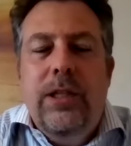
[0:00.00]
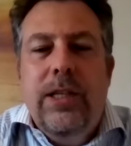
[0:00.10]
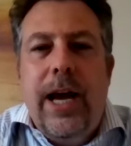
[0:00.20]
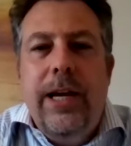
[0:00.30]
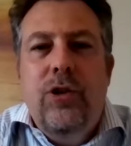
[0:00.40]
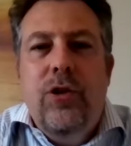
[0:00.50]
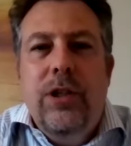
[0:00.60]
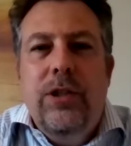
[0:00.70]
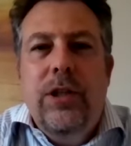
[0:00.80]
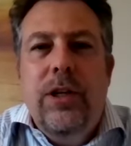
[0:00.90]
the Sky
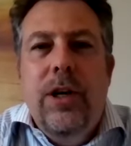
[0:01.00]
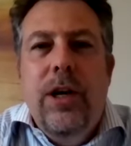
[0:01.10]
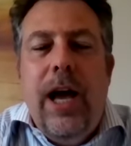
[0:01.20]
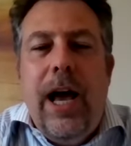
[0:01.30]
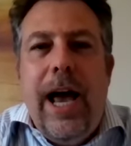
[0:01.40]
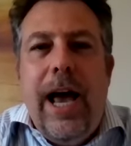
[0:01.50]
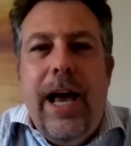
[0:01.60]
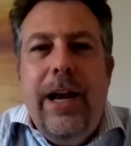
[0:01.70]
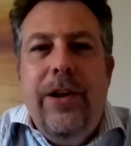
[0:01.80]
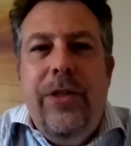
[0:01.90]
Trust.
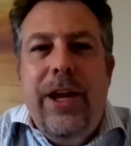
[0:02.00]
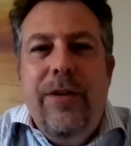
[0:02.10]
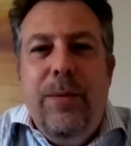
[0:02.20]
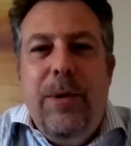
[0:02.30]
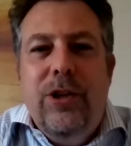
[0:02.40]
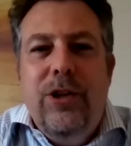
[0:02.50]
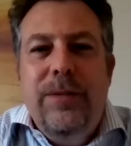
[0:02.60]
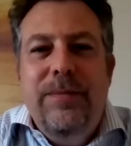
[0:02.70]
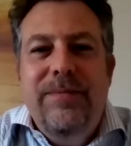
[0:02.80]
And thank you very much.